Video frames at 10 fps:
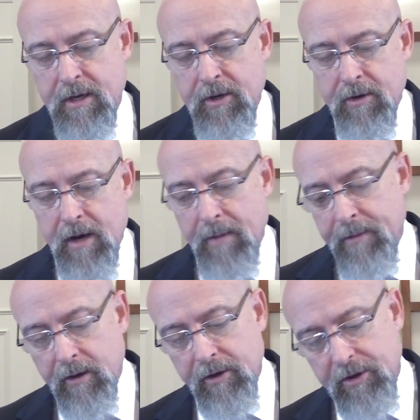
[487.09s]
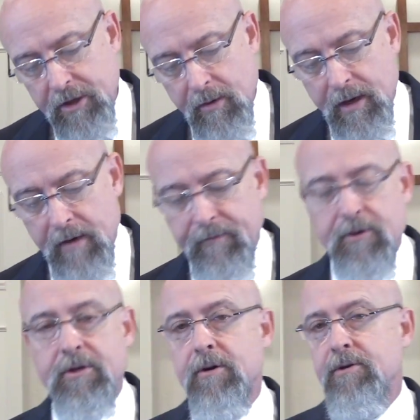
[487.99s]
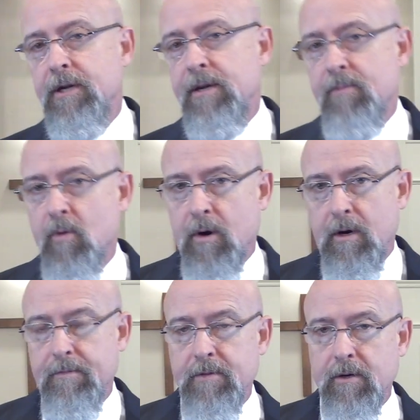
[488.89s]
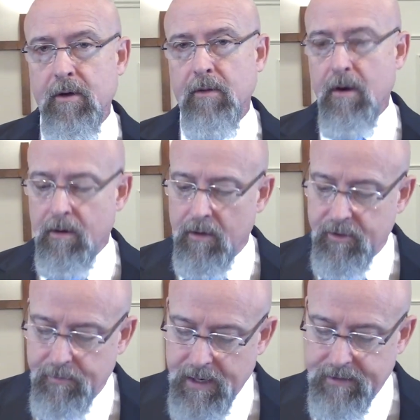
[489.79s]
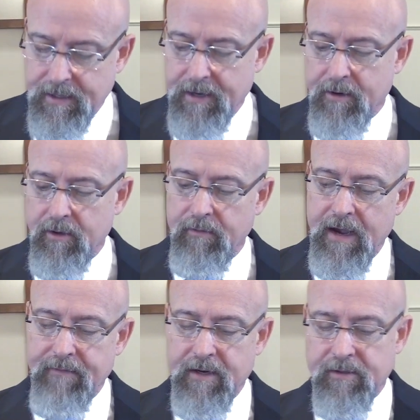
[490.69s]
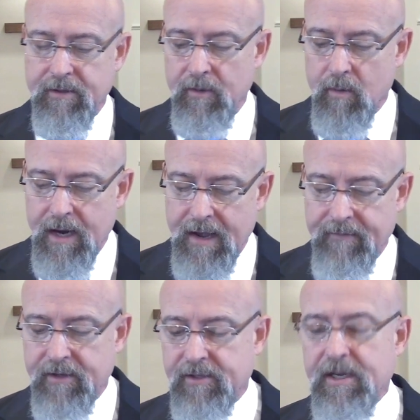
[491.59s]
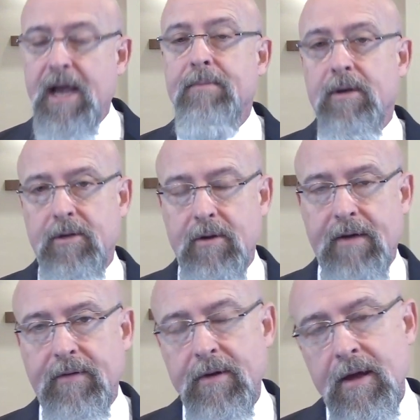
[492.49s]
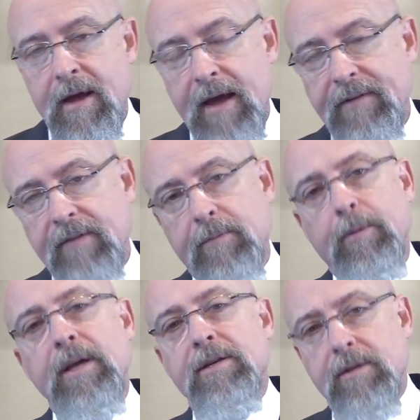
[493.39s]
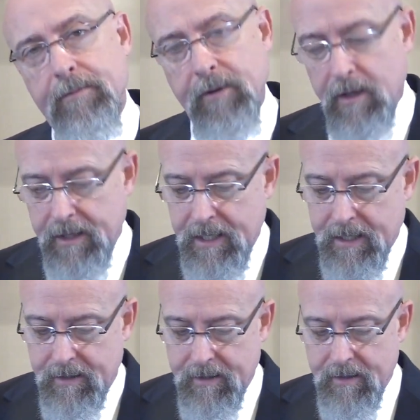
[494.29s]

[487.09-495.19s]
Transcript: You're not merely showing up for church anymore. You're no longer a spectator. You, have an, you want to have an assignment. You have, a, have to have a place to plug in.